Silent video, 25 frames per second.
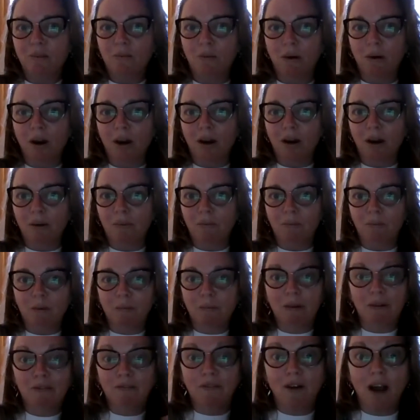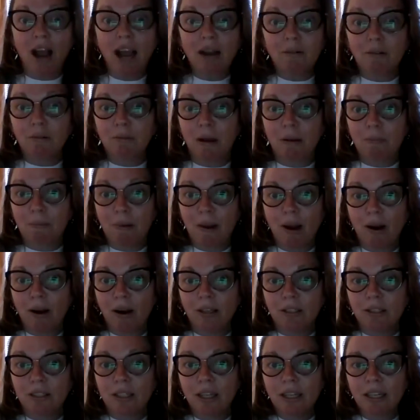Where it would be fine with my
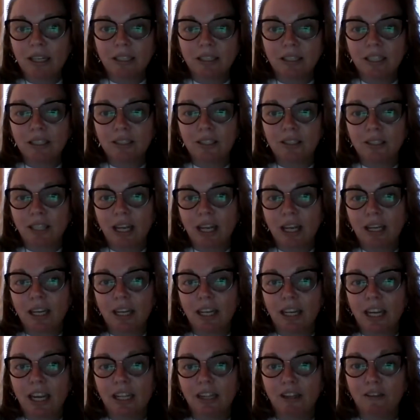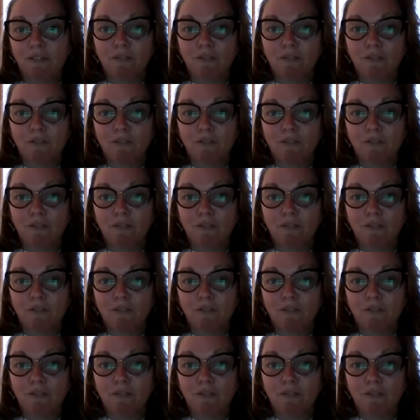parents, because he's the second kid.